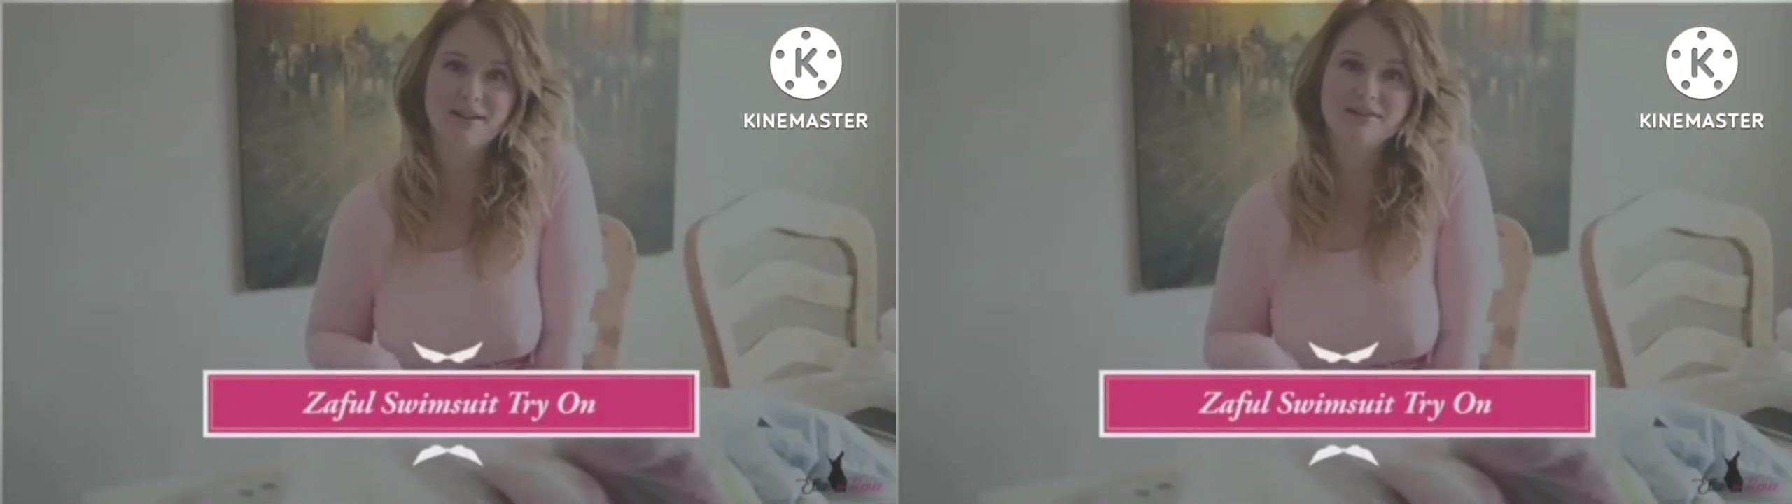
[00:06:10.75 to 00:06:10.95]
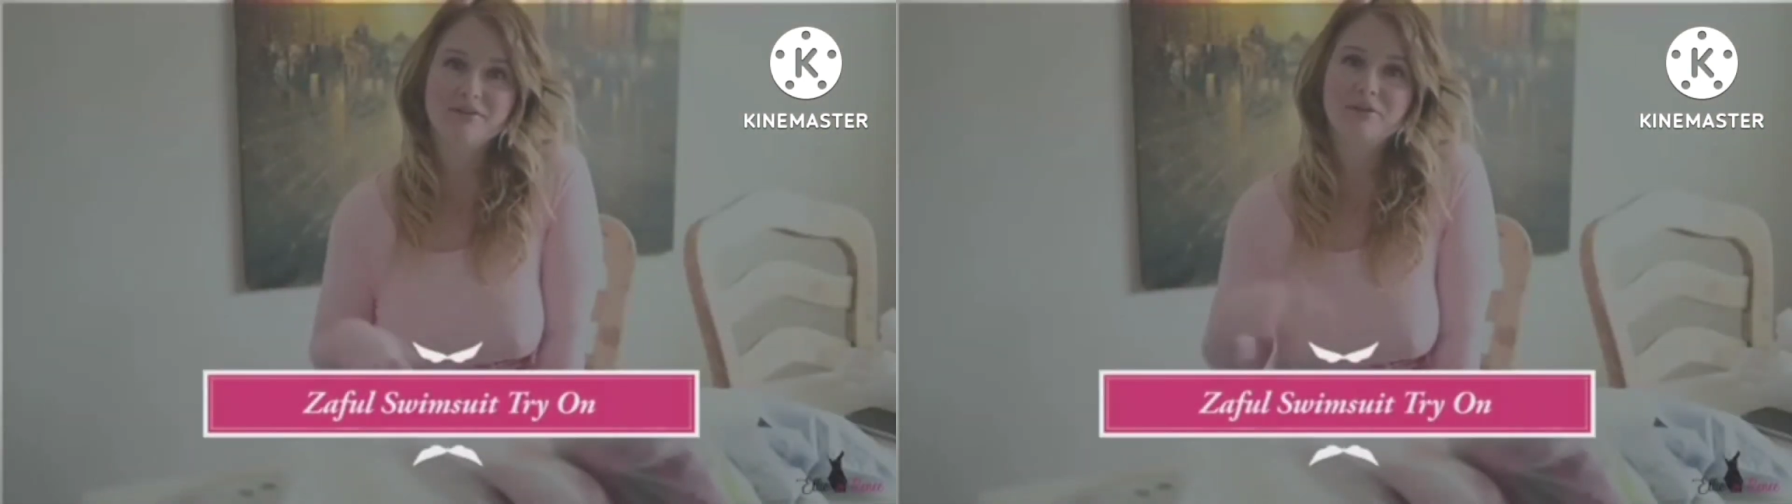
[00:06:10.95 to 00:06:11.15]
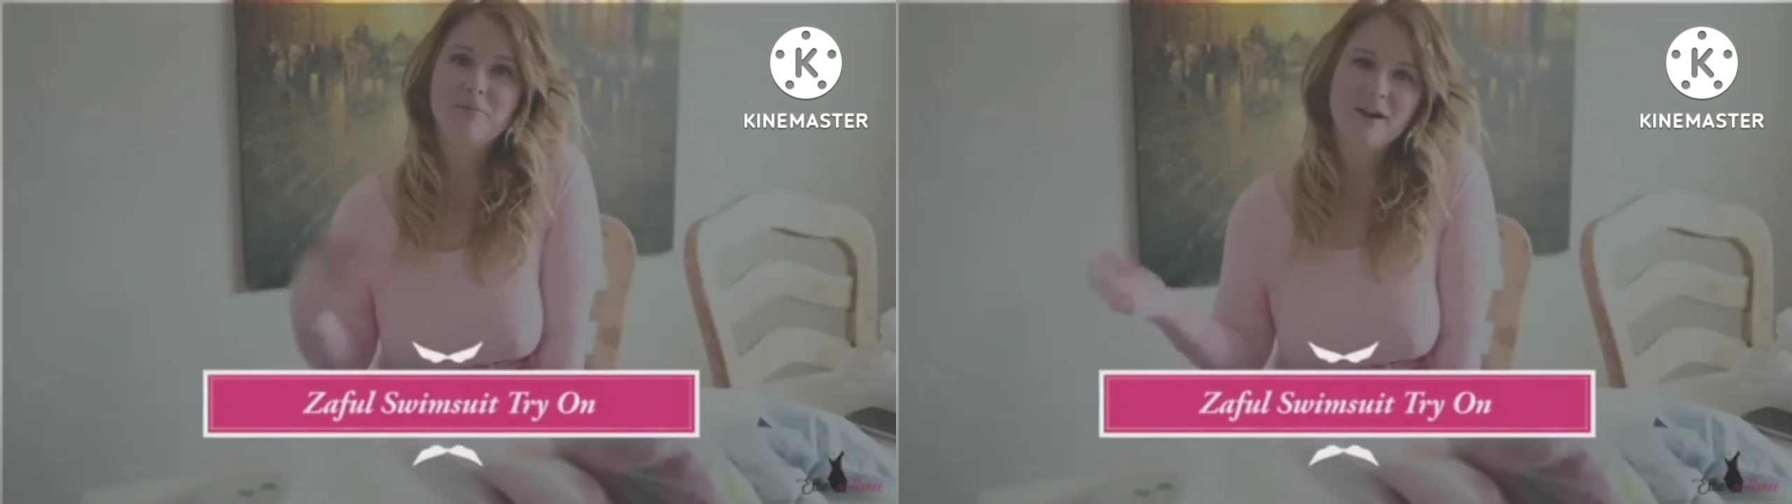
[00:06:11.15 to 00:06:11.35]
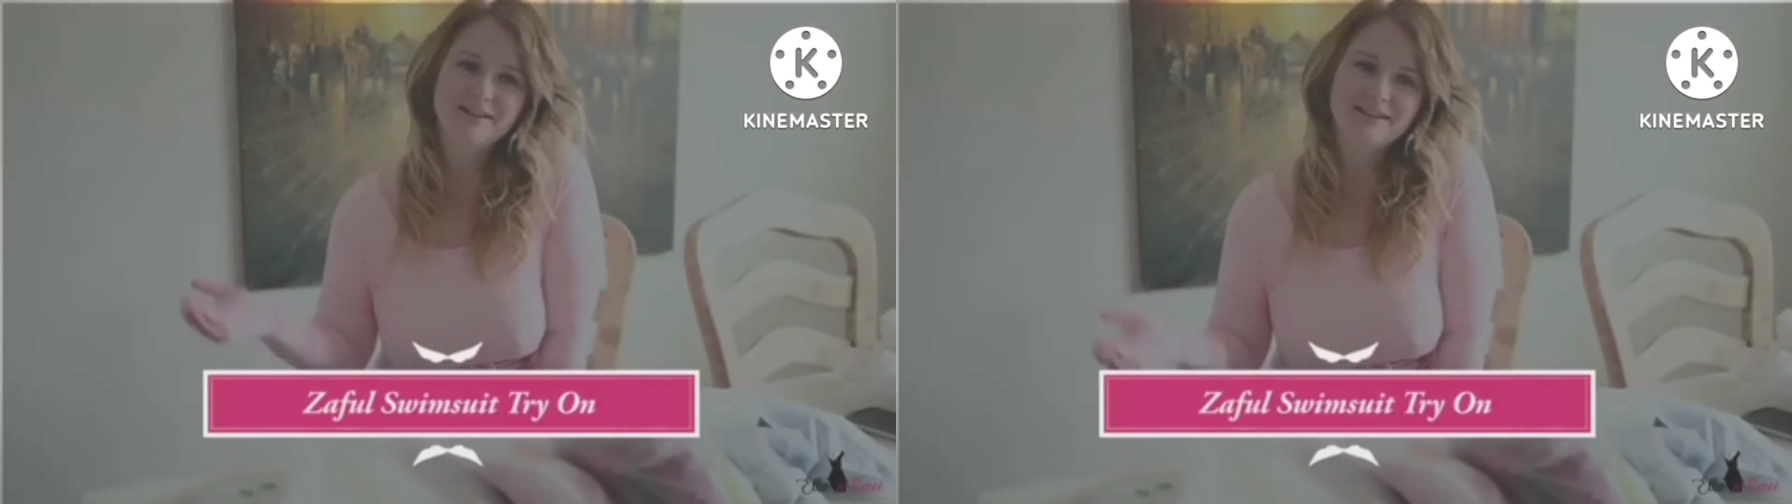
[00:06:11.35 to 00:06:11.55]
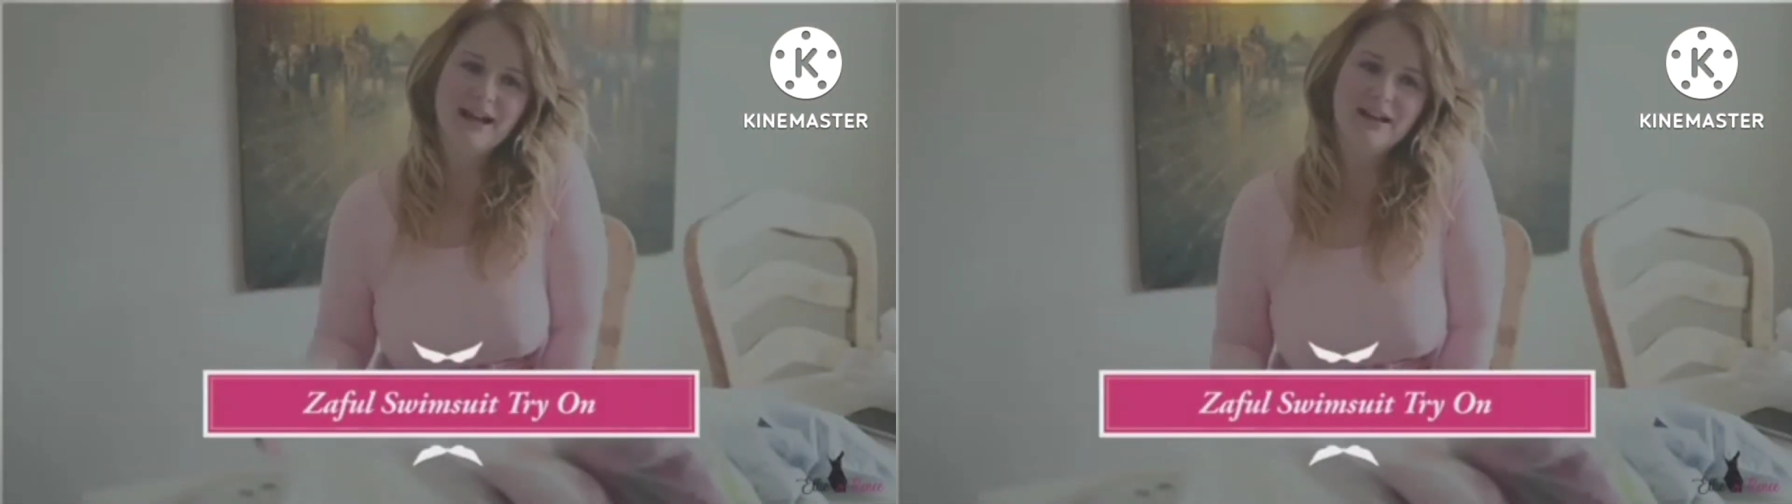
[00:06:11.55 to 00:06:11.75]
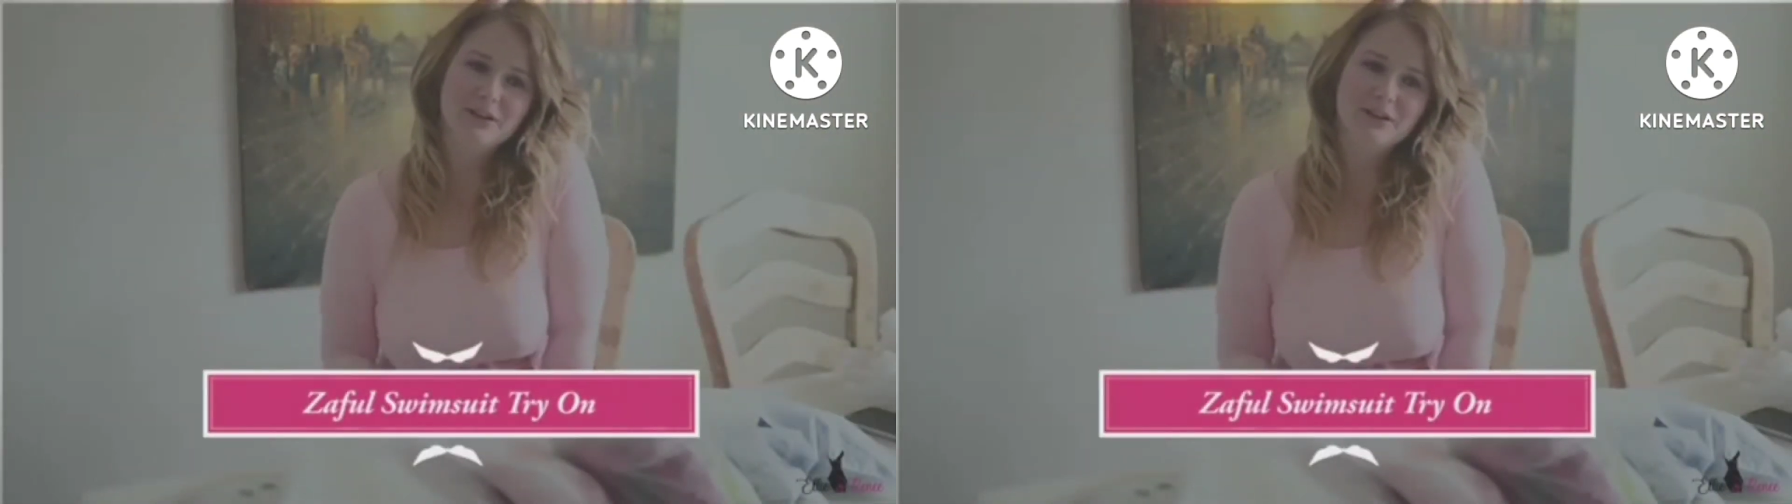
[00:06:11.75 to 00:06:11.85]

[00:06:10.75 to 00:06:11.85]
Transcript: of them seem to